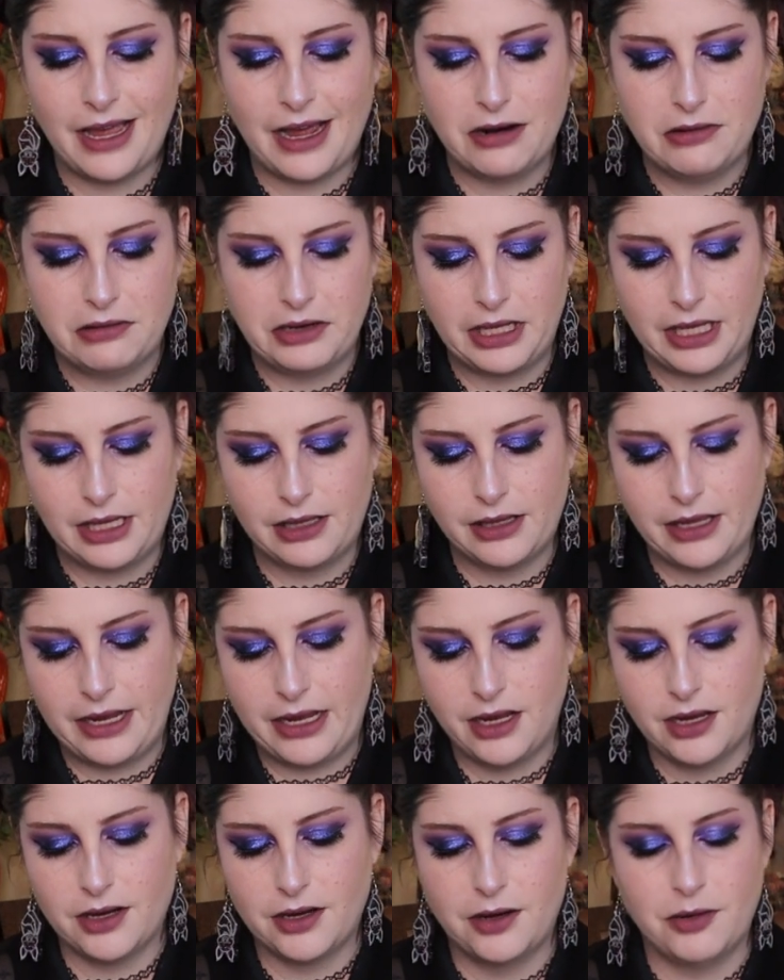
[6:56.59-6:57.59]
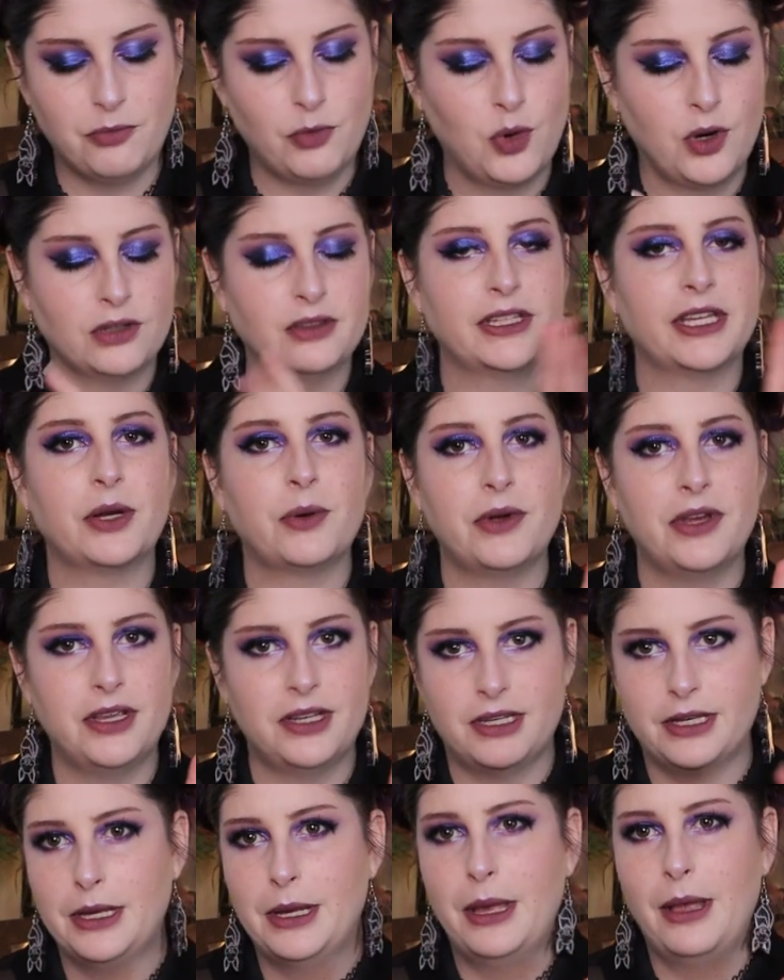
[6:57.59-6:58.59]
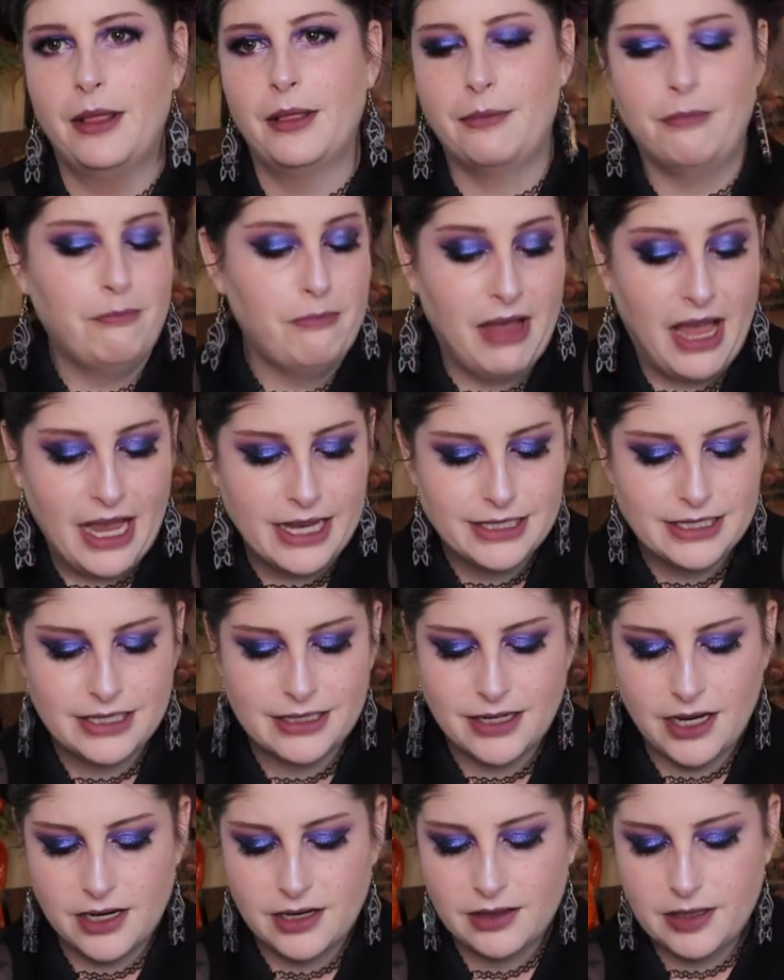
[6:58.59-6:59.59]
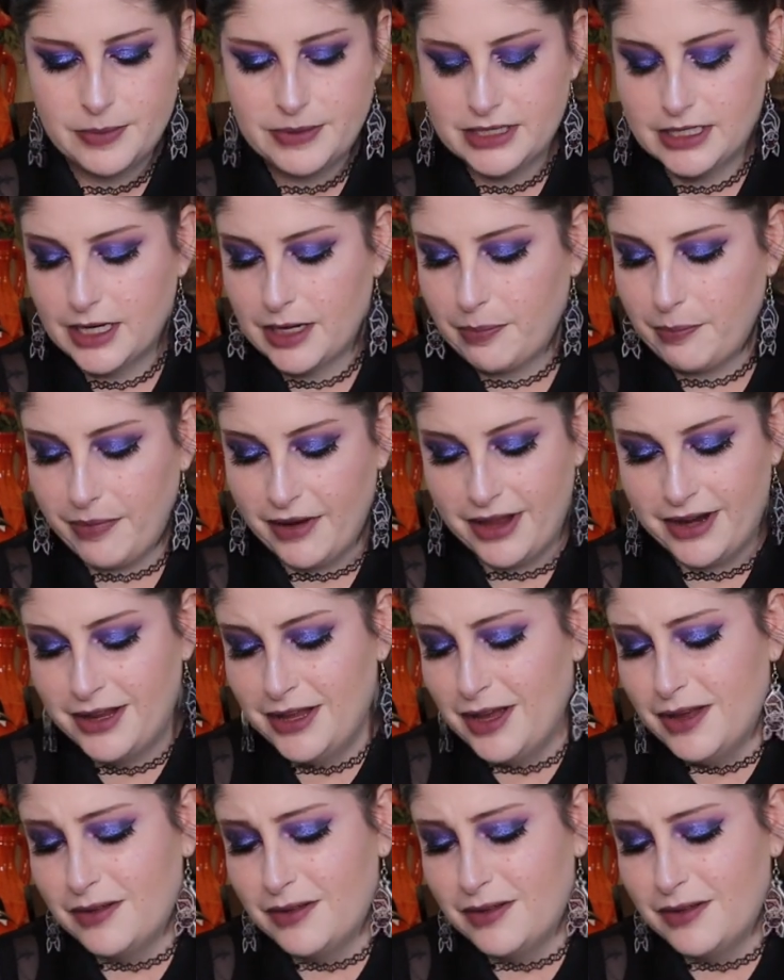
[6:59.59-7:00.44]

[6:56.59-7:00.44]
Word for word: I really like a more liquid matte kind of lipstick, but